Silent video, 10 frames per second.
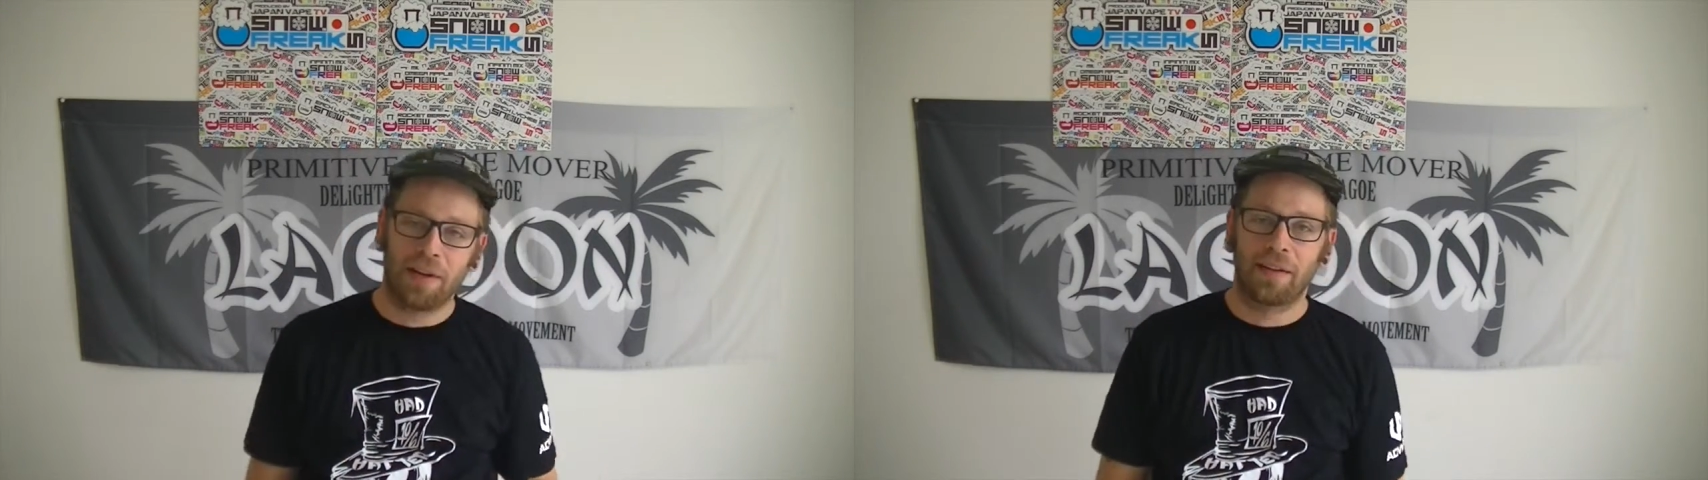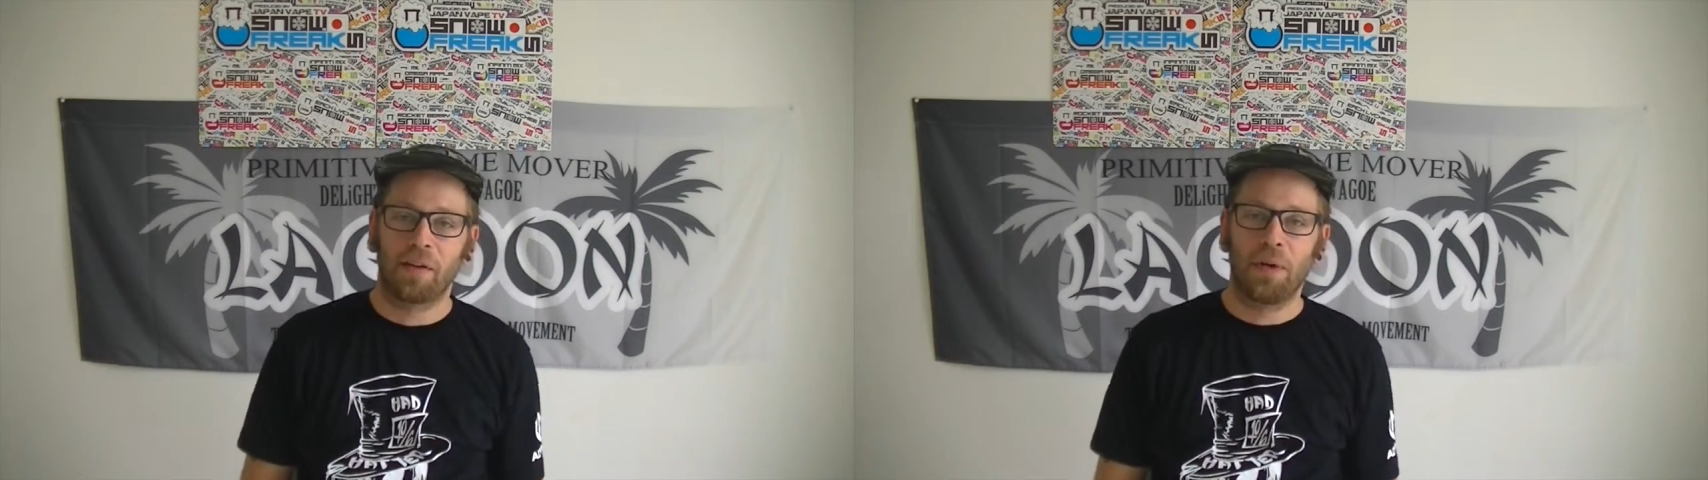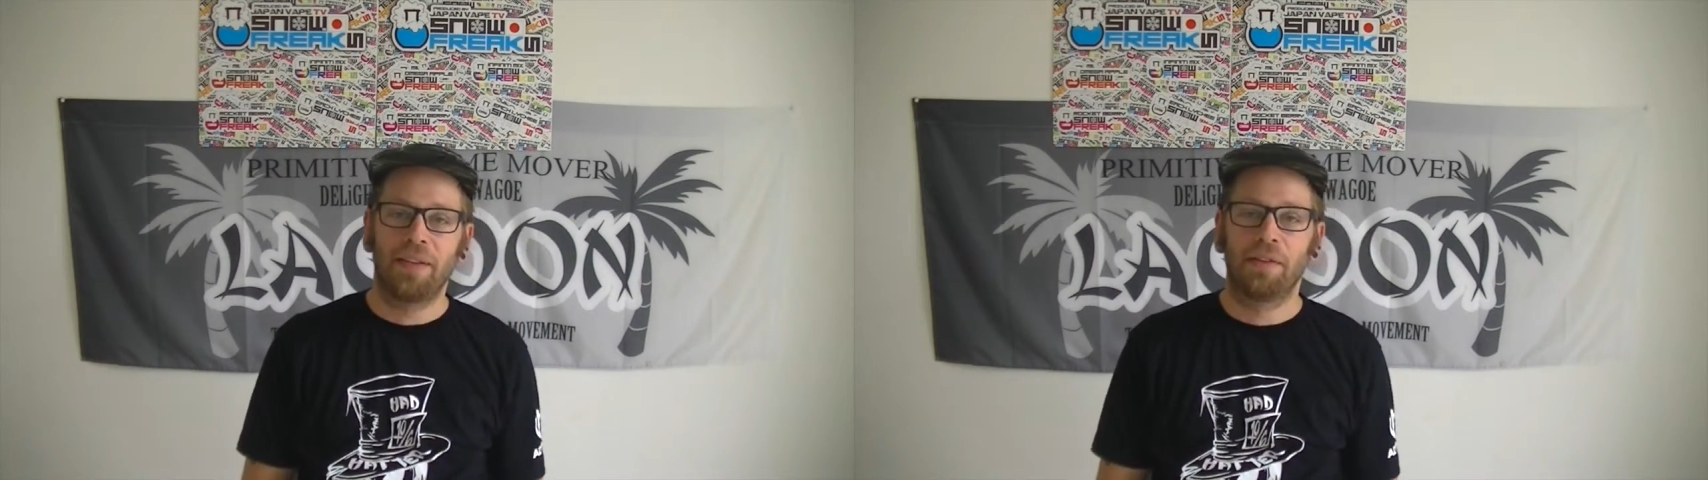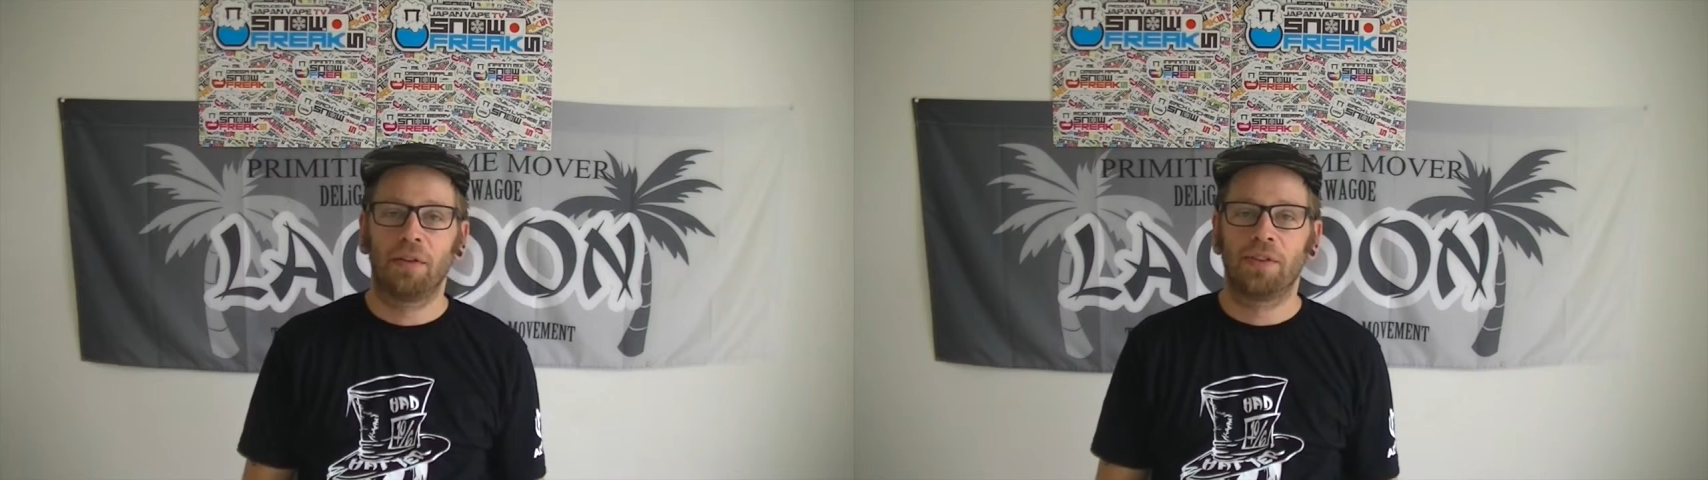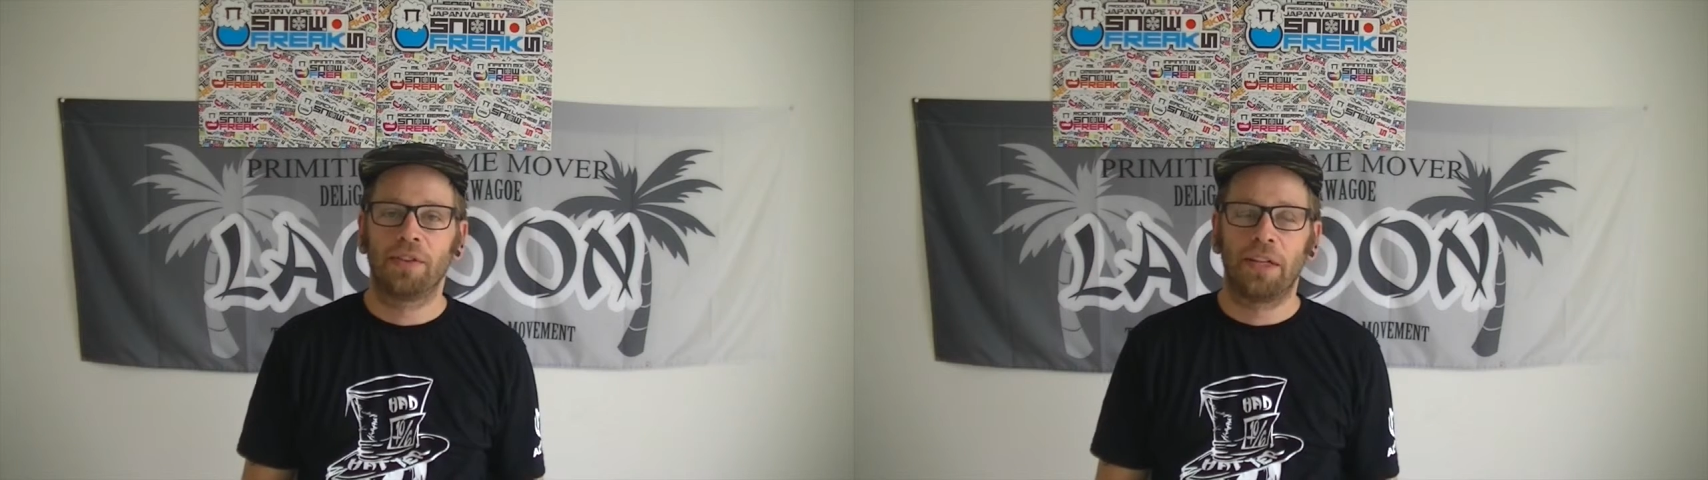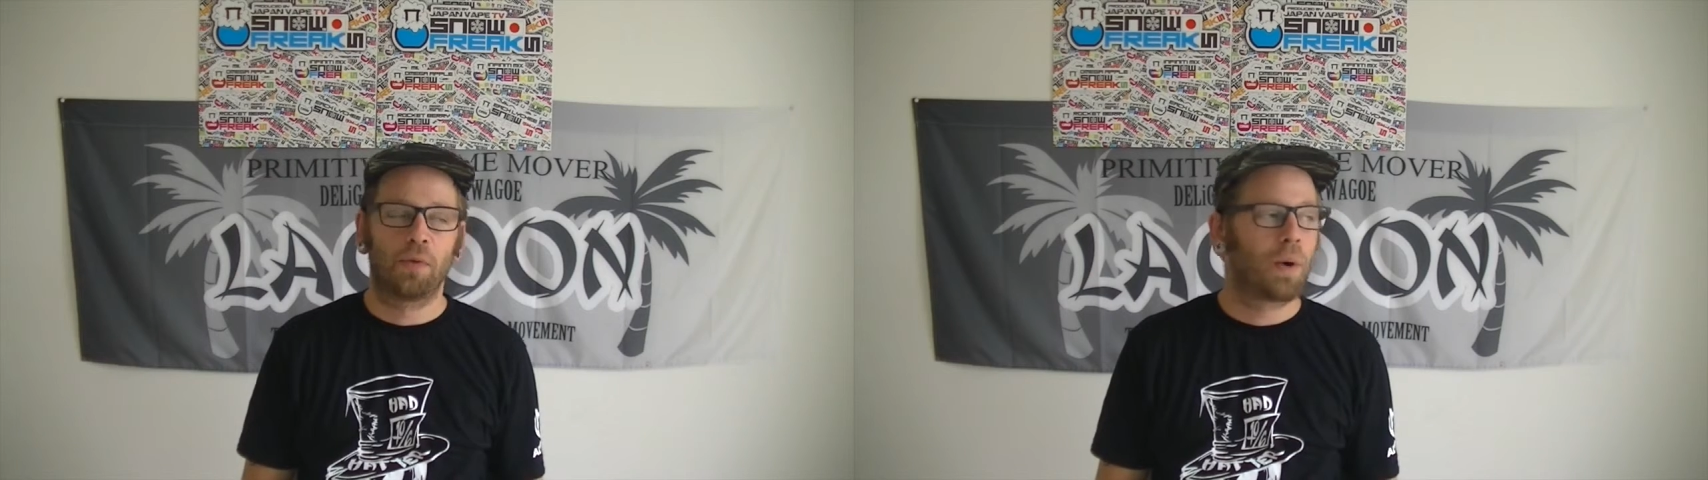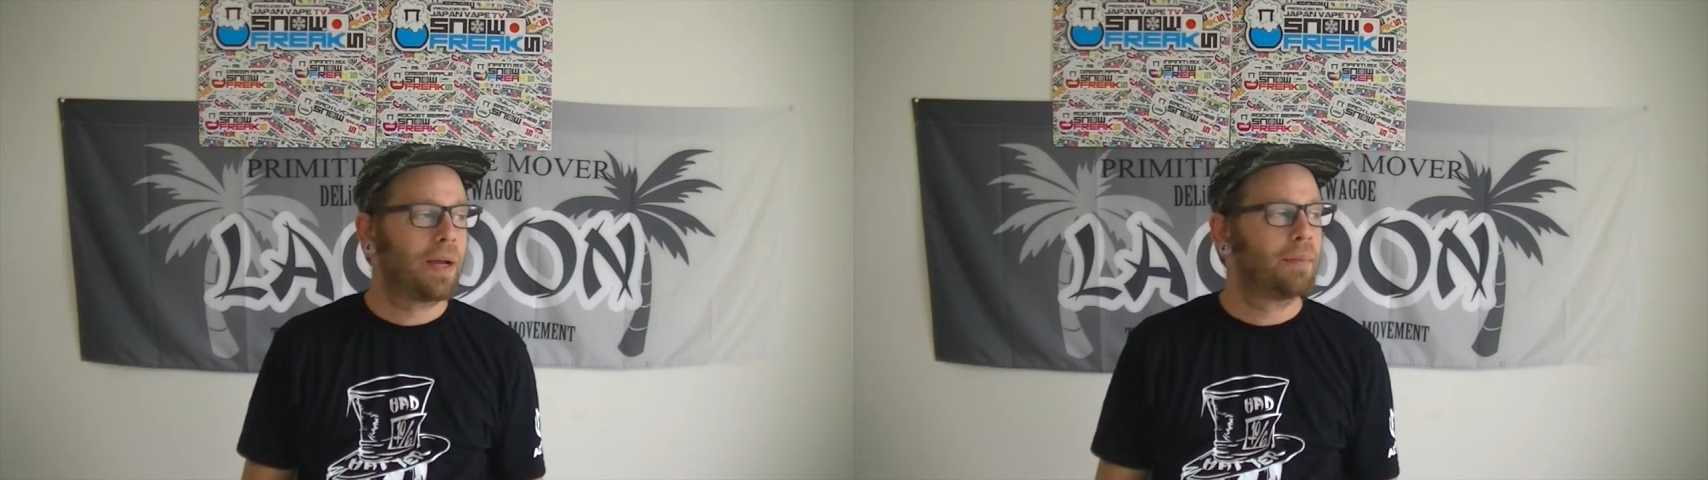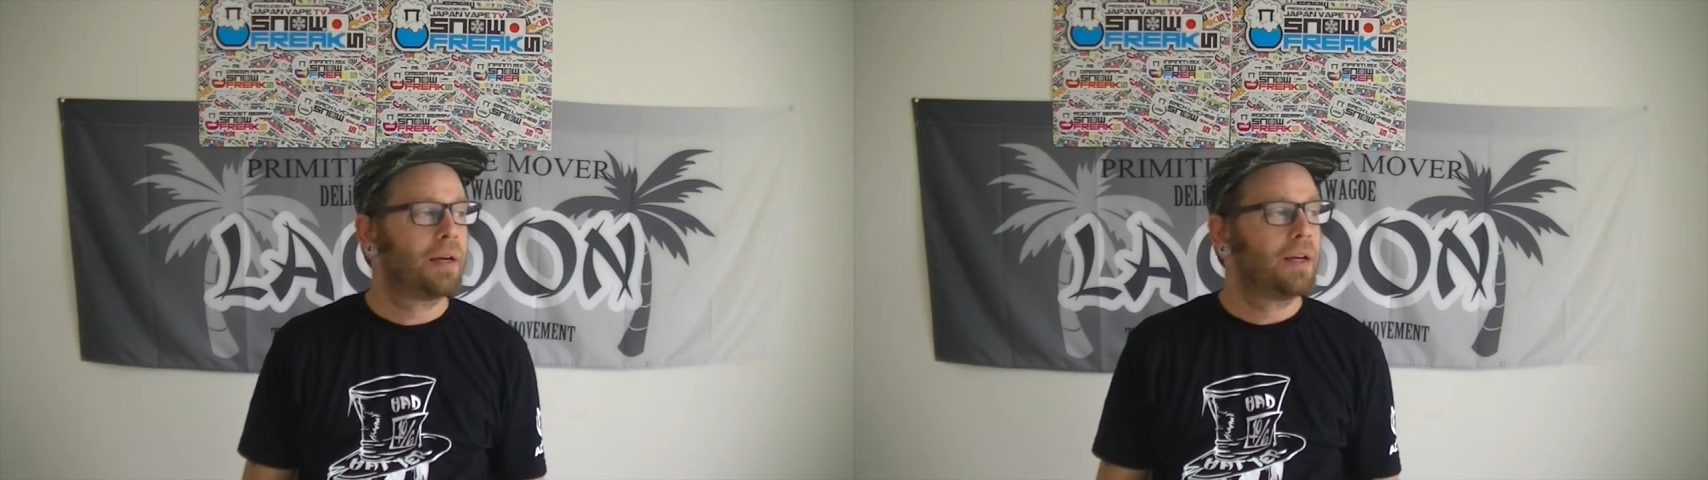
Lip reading: It's like really good stealth way.